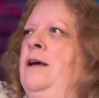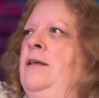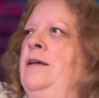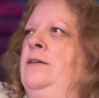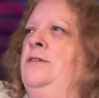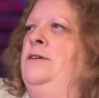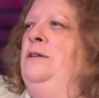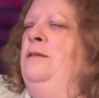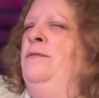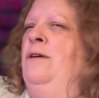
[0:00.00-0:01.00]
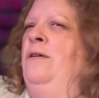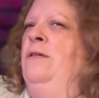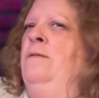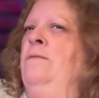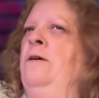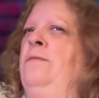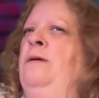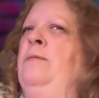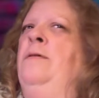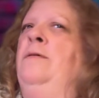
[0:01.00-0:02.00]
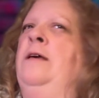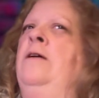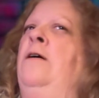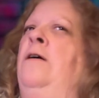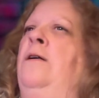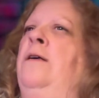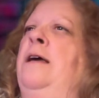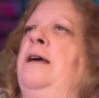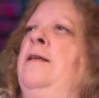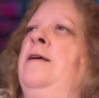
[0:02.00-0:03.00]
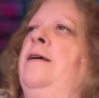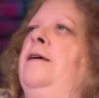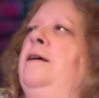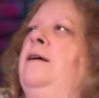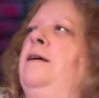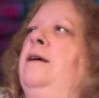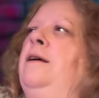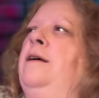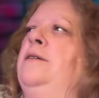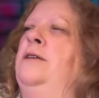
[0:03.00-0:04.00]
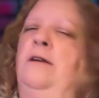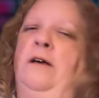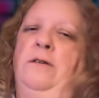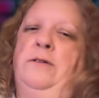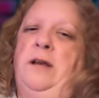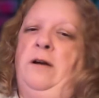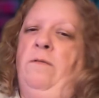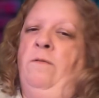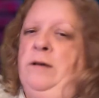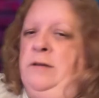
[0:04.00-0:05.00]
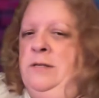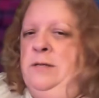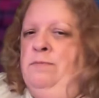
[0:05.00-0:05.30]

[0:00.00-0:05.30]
I think, too difficult. They want people to only call in to the call center once.